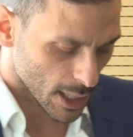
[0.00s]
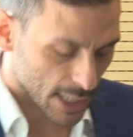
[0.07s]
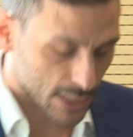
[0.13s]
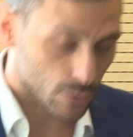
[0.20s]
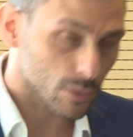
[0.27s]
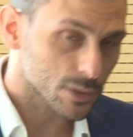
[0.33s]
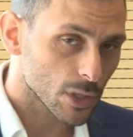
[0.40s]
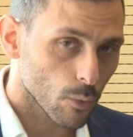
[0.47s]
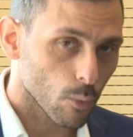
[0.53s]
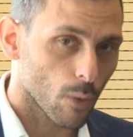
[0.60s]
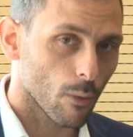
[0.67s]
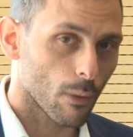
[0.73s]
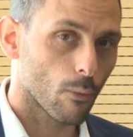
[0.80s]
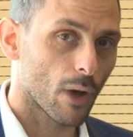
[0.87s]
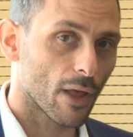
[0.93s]
It's also
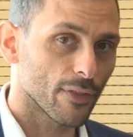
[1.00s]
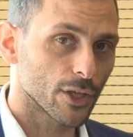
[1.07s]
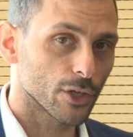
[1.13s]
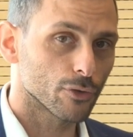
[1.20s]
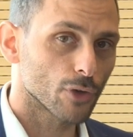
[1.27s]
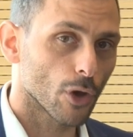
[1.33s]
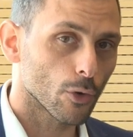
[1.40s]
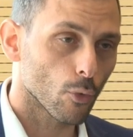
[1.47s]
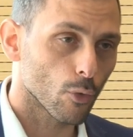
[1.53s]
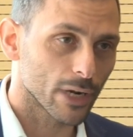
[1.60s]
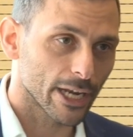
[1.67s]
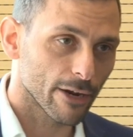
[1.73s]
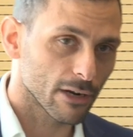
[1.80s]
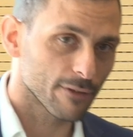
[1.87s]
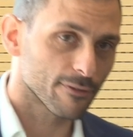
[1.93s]
one that you don't
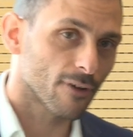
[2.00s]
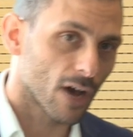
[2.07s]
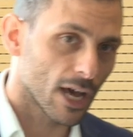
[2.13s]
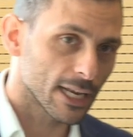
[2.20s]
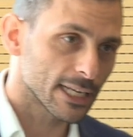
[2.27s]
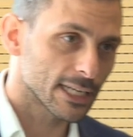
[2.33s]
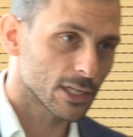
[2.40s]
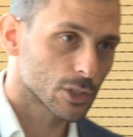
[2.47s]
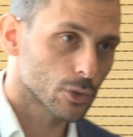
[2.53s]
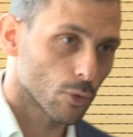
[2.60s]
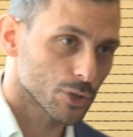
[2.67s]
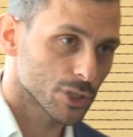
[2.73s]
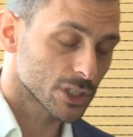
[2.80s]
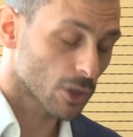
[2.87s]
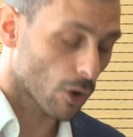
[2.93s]
ordinarily find in a
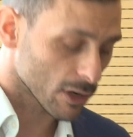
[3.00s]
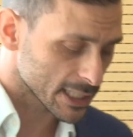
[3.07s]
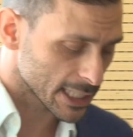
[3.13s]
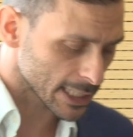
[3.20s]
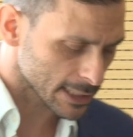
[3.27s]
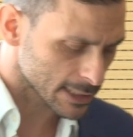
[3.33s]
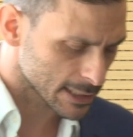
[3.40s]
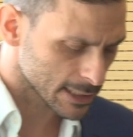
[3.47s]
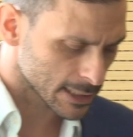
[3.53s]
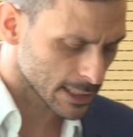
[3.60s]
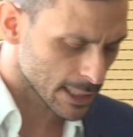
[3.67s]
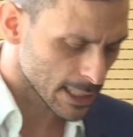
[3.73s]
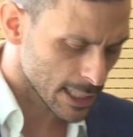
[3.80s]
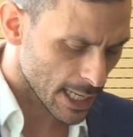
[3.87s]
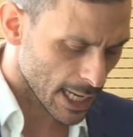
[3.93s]
tortious context,
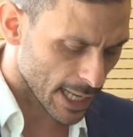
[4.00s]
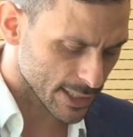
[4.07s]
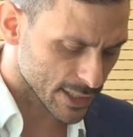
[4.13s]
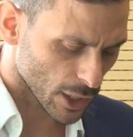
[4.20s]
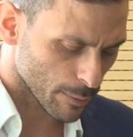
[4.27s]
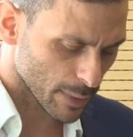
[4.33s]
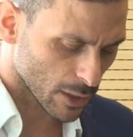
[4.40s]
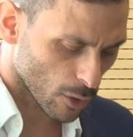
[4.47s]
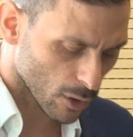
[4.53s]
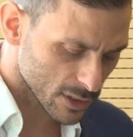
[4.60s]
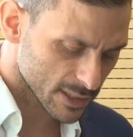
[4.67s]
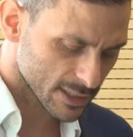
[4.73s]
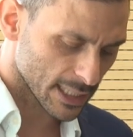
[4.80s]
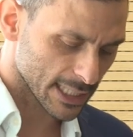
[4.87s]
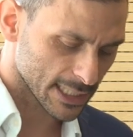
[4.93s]
and so
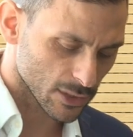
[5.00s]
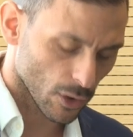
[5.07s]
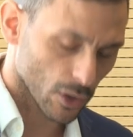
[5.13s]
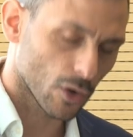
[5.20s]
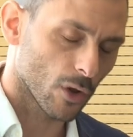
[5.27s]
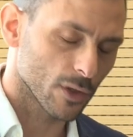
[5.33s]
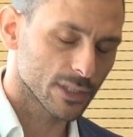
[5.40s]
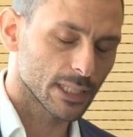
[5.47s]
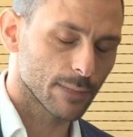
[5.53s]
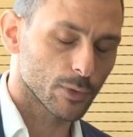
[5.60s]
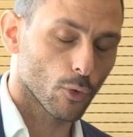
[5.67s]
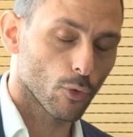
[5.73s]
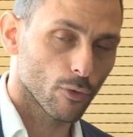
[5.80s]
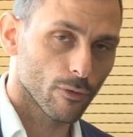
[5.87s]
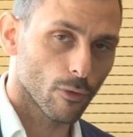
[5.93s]
because it's not a
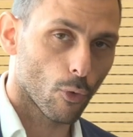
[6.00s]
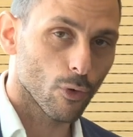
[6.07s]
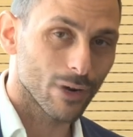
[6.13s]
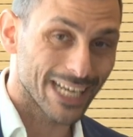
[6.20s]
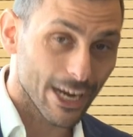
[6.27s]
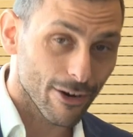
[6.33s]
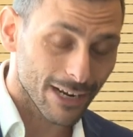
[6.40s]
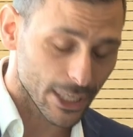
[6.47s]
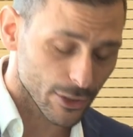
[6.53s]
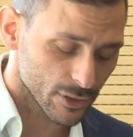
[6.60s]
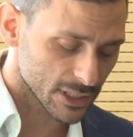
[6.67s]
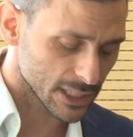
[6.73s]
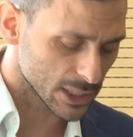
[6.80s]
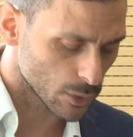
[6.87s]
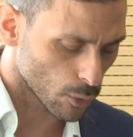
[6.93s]
concept ordinarily
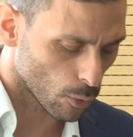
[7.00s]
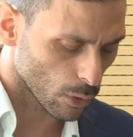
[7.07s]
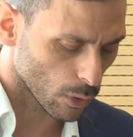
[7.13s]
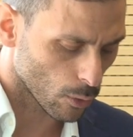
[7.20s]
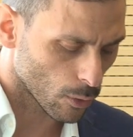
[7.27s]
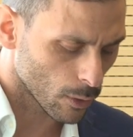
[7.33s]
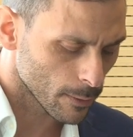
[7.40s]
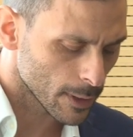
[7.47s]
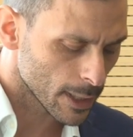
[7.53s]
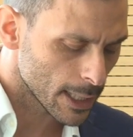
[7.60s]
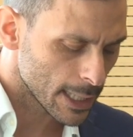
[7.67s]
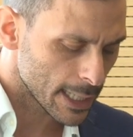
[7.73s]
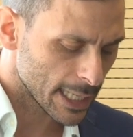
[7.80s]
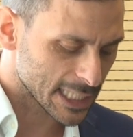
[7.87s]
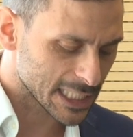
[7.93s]
used in tort law,
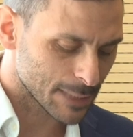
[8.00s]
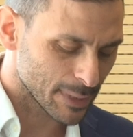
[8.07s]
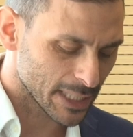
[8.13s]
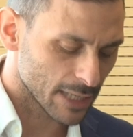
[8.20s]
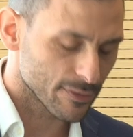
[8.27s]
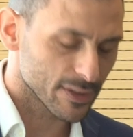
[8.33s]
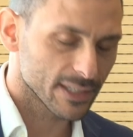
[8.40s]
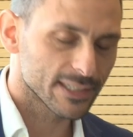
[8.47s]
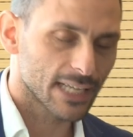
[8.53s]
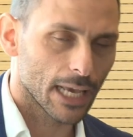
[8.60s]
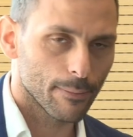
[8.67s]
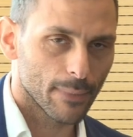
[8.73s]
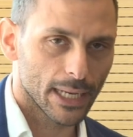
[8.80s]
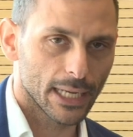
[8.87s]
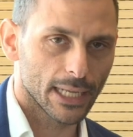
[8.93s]
it's to be given the
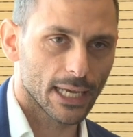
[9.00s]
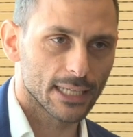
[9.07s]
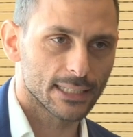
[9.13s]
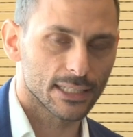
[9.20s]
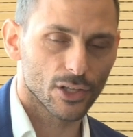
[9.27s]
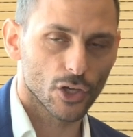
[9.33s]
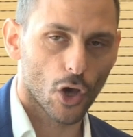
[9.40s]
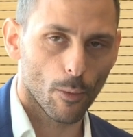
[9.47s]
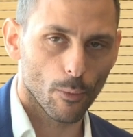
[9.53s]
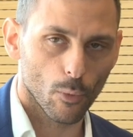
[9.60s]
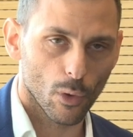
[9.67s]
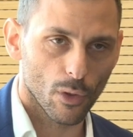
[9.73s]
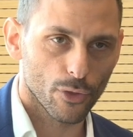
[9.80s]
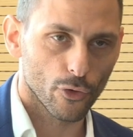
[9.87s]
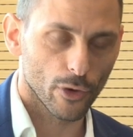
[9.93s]
same meaning as in the
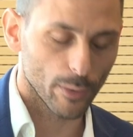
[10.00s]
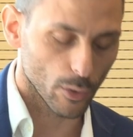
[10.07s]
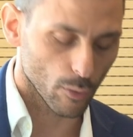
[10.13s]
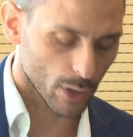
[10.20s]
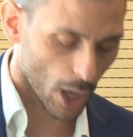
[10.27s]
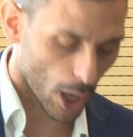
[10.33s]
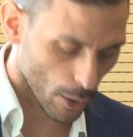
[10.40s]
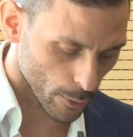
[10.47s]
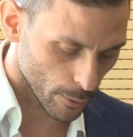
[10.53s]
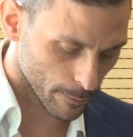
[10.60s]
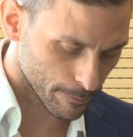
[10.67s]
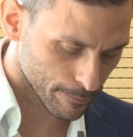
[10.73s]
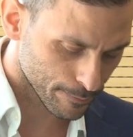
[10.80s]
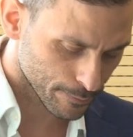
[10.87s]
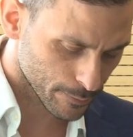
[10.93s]
Commonwealth Criminal Code.